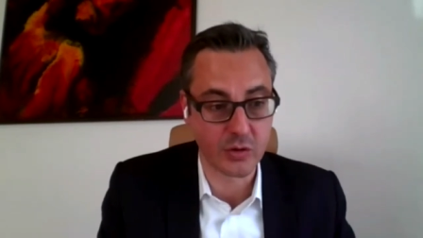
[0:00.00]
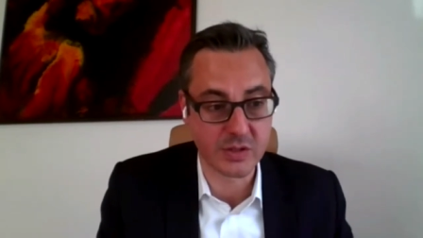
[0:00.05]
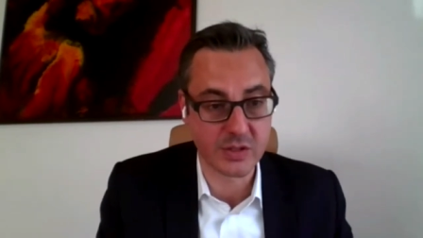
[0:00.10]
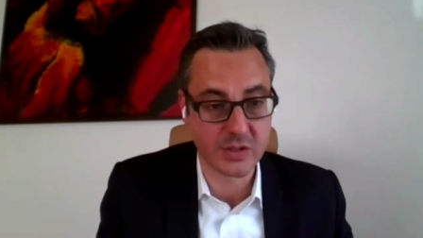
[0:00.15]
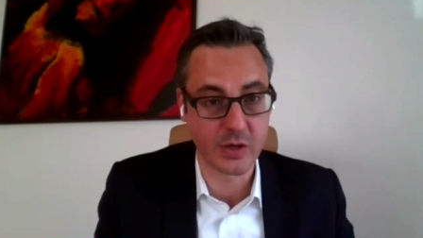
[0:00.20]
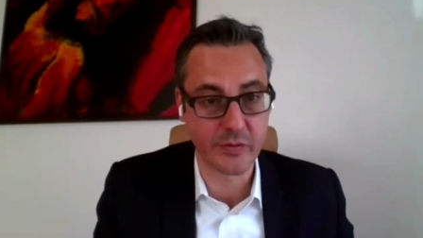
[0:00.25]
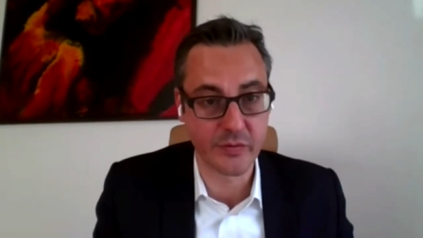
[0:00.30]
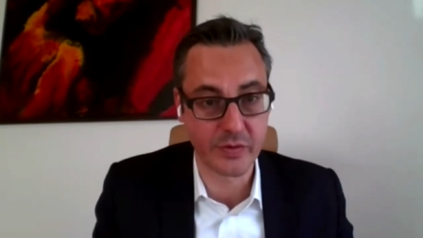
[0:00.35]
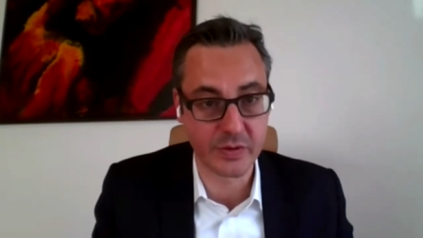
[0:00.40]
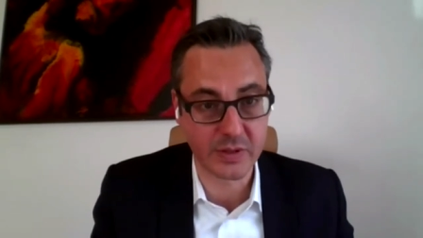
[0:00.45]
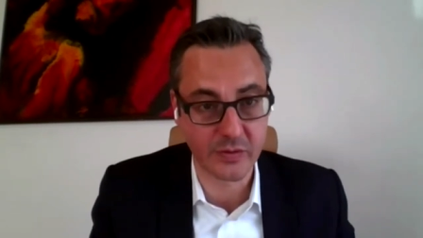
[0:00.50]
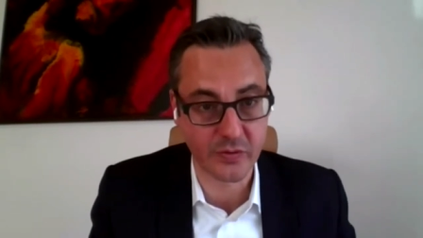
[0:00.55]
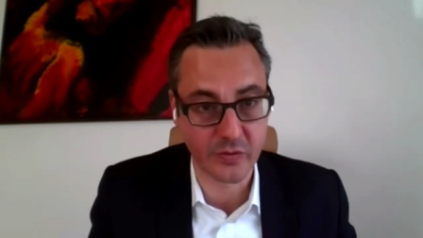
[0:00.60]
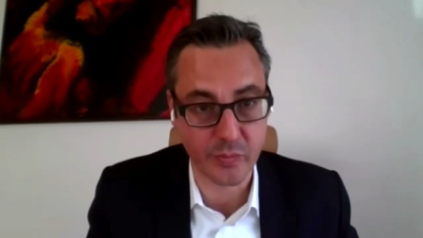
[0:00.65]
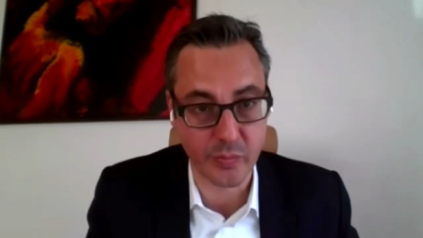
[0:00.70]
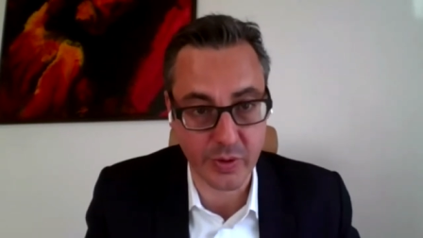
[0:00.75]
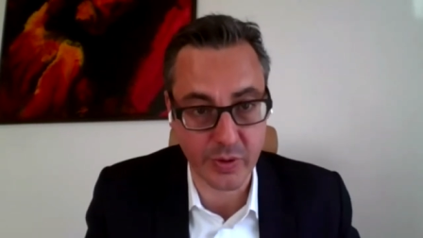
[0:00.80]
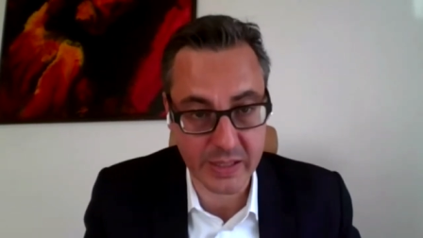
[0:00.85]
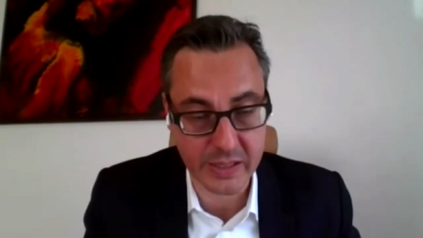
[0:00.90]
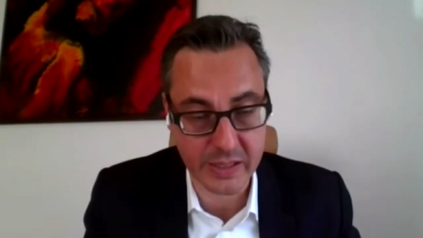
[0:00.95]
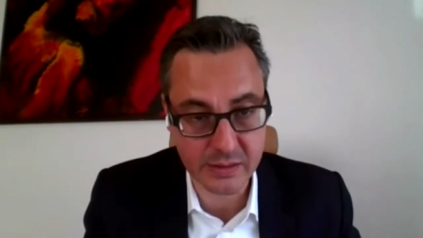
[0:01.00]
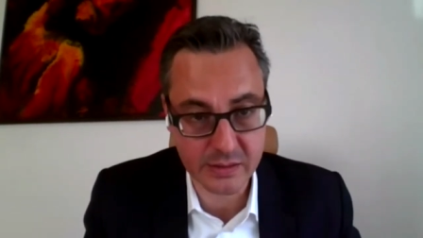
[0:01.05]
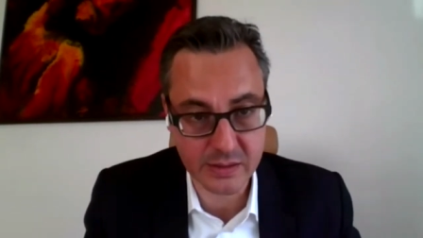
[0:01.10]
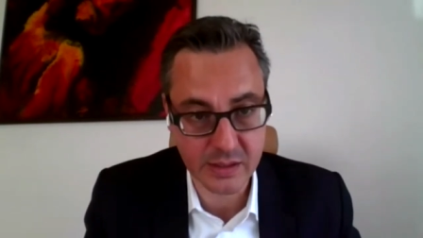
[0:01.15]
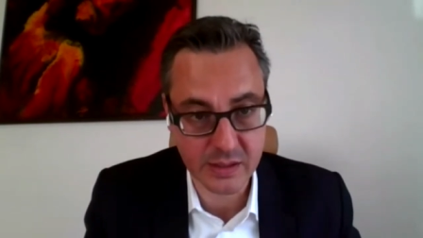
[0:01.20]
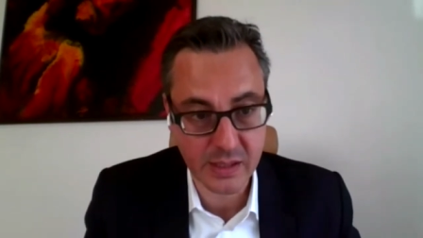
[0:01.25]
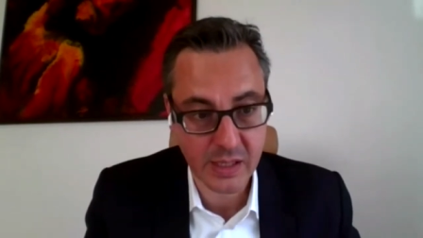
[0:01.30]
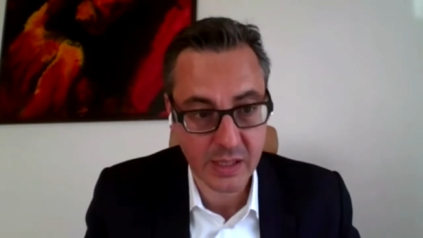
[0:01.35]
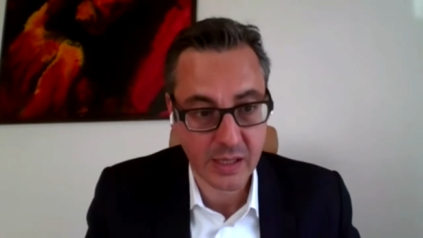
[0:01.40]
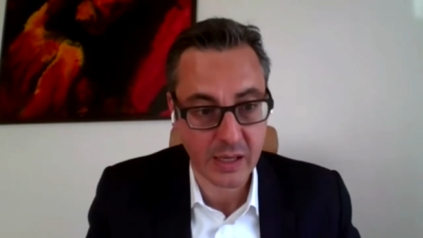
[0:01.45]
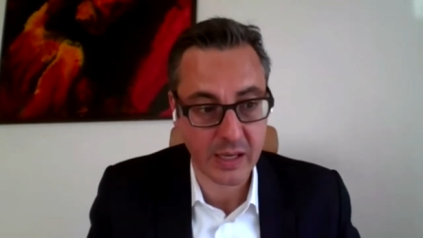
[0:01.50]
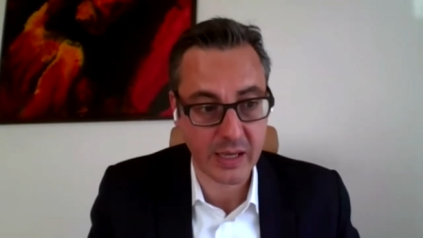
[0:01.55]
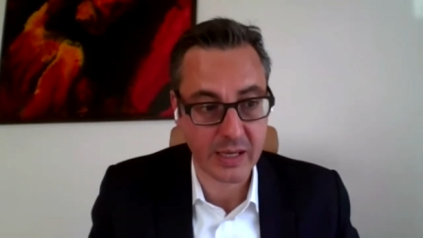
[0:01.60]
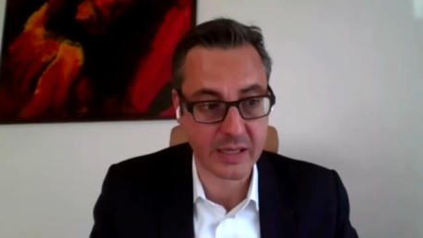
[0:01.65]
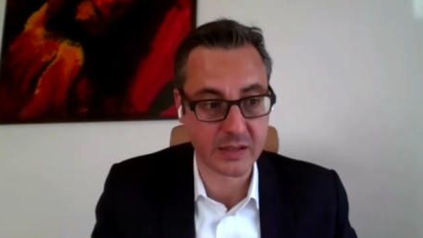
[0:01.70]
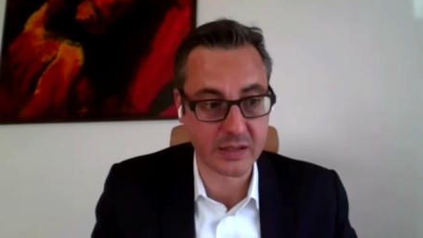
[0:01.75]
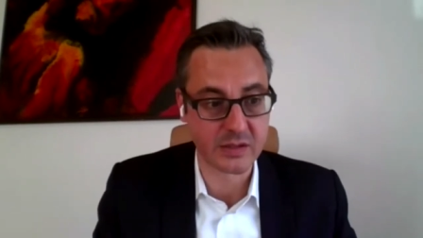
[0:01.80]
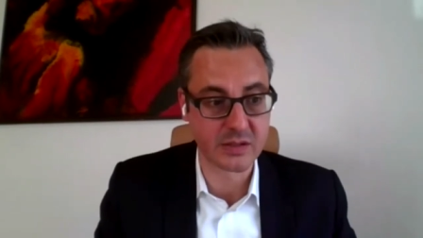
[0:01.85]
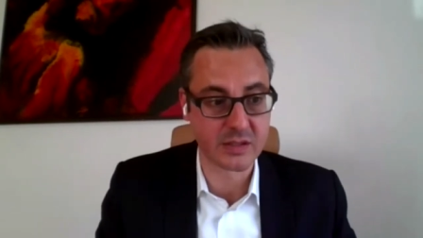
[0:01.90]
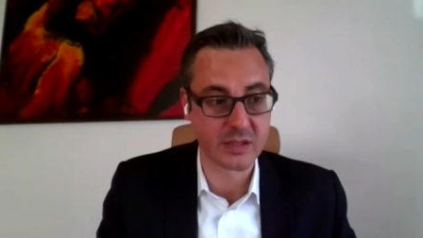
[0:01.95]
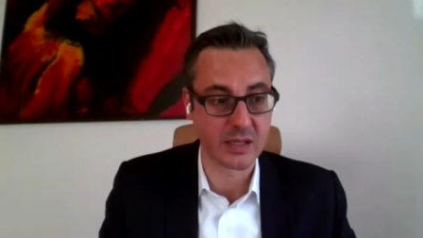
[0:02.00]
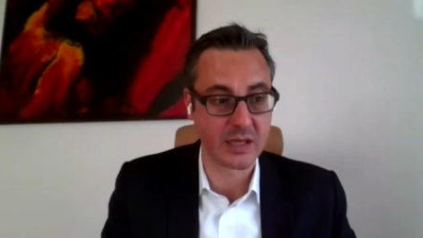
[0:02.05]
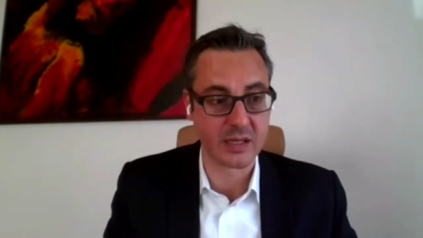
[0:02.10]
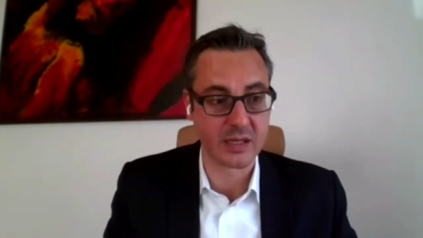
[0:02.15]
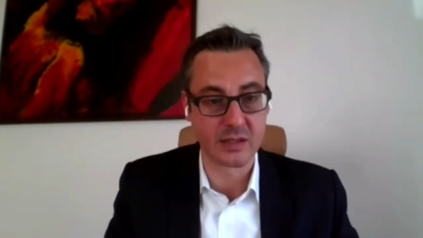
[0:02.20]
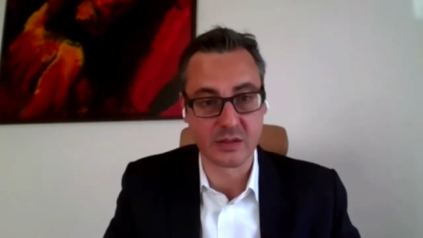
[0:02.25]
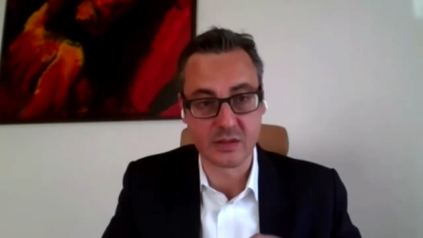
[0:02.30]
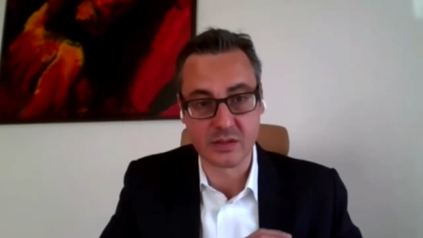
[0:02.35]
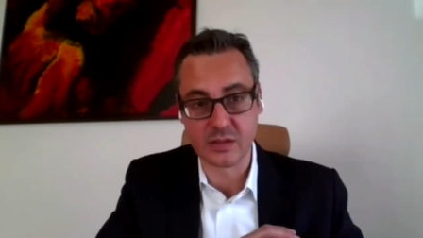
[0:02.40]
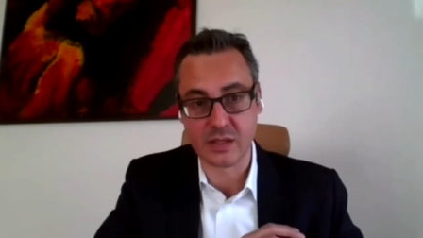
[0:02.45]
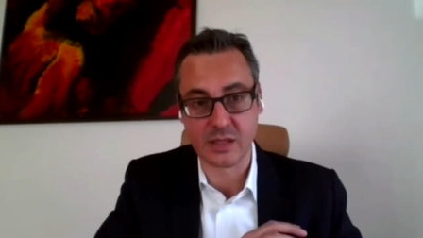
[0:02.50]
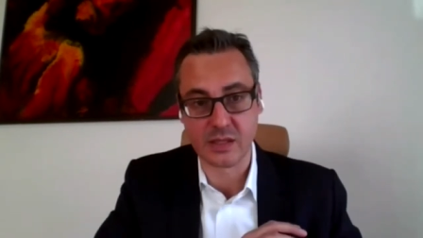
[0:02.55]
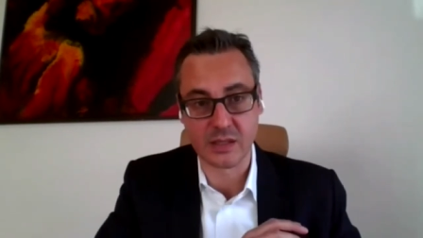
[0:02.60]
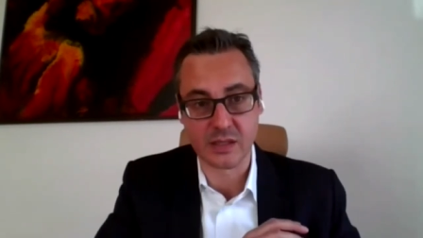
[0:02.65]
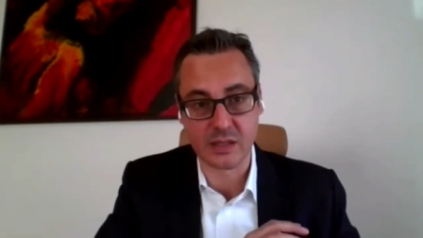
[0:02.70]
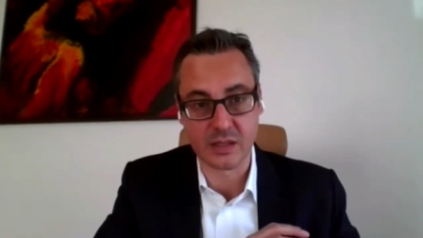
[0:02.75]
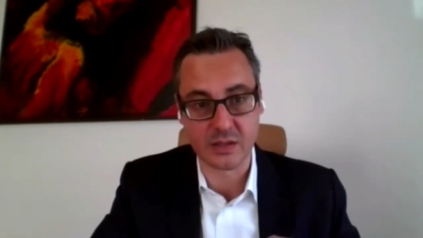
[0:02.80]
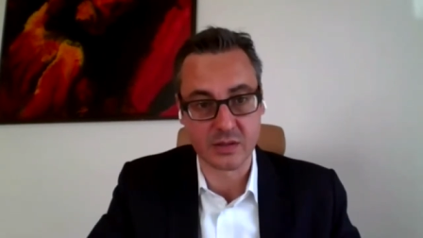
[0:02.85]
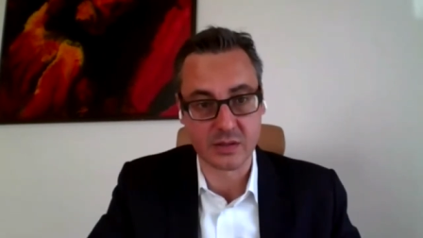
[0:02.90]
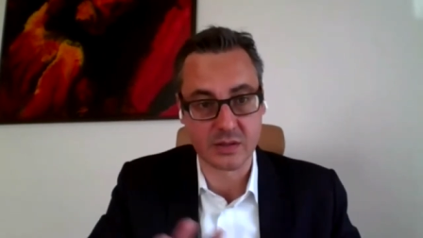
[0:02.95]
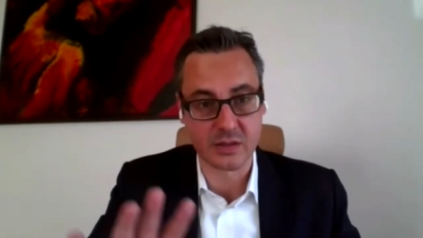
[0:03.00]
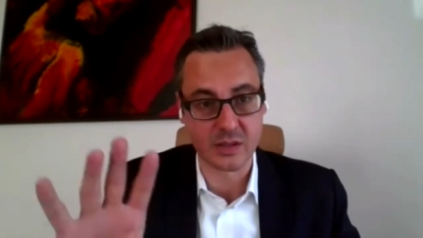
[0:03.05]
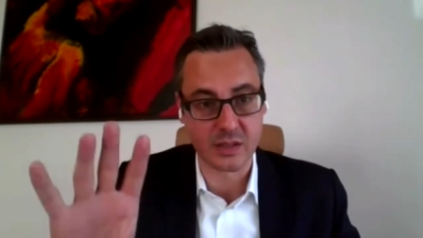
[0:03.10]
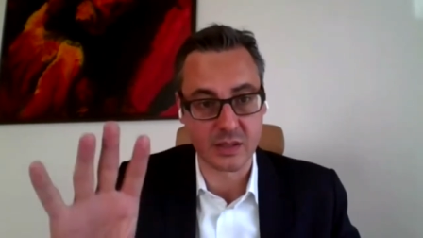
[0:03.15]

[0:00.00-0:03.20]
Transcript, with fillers: conservative brand, and and uh,